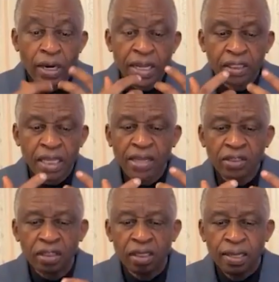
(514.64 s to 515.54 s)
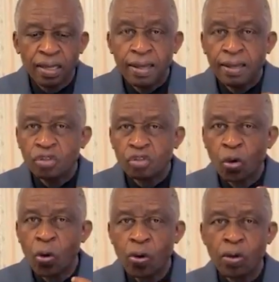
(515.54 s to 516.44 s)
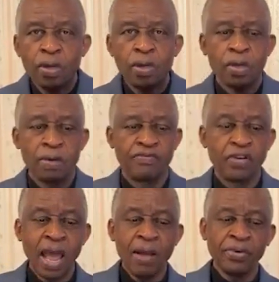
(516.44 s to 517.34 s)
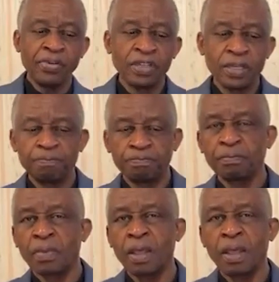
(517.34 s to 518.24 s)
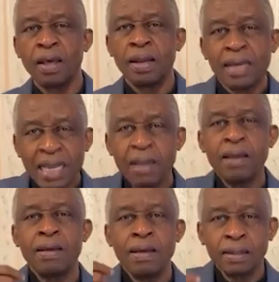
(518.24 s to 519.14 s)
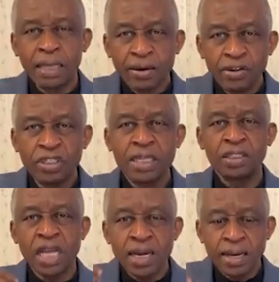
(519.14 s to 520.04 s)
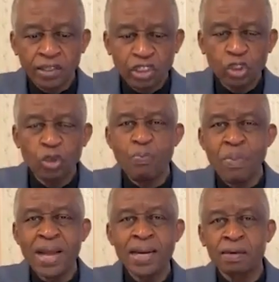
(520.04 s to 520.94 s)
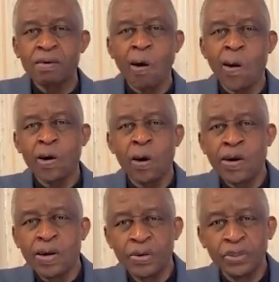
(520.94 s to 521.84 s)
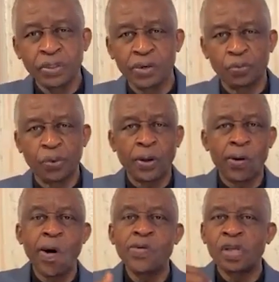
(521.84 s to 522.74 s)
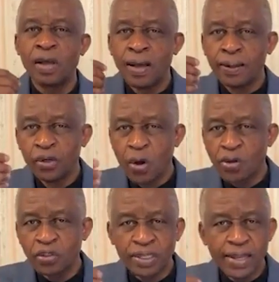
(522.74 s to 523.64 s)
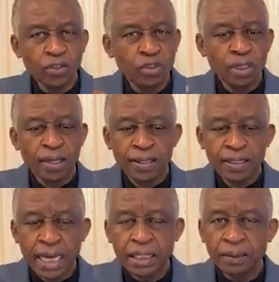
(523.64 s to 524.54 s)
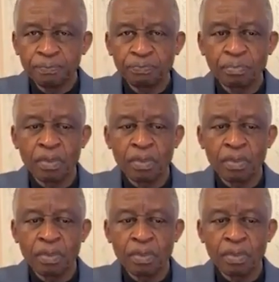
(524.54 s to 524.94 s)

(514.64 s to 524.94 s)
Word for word: what they taste. So, for that reason, they, there is the tendency to make wrong conclusions because those things that